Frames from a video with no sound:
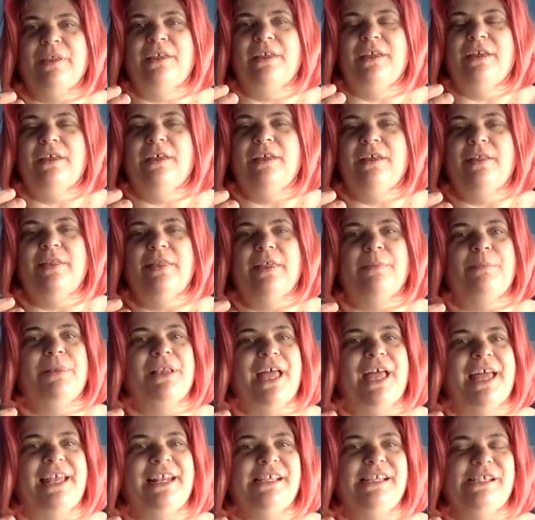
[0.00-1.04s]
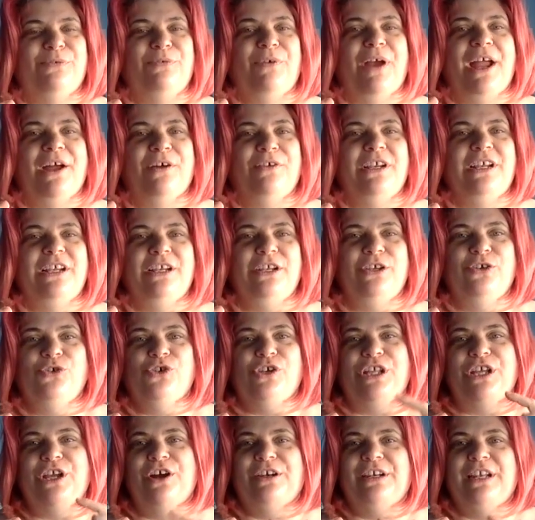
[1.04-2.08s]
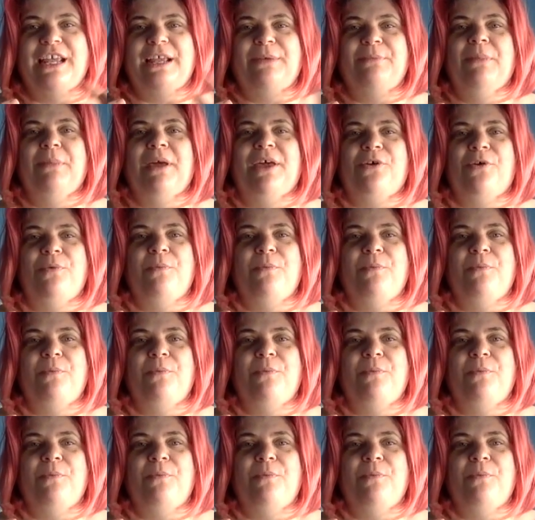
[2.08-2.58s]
the planets around it, usually on like metal